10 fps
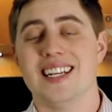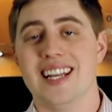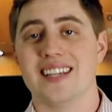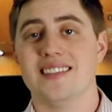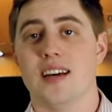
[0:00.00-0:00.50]

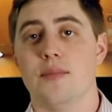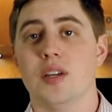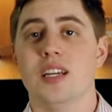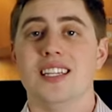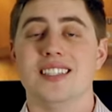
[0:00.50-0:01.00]
Next
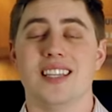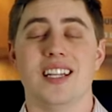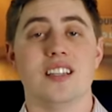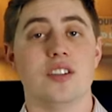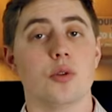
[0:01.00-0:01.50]
up is
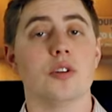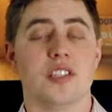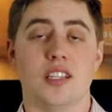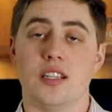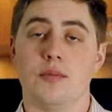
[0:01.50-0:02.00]
getting your
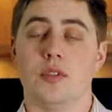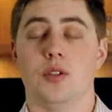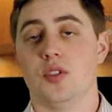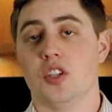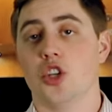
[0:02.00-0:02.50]
team
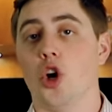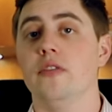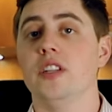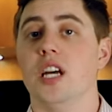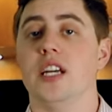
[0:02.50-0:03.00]
using
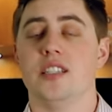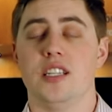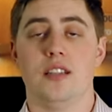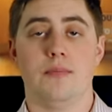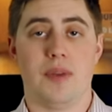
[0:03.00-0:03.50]

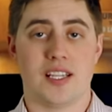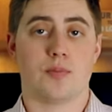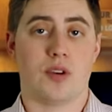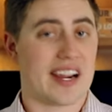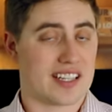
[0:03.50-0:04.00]
COVID-19
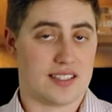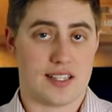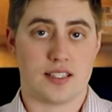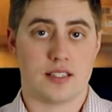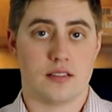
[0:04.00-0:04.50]
best
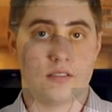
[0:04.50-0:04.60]
practices.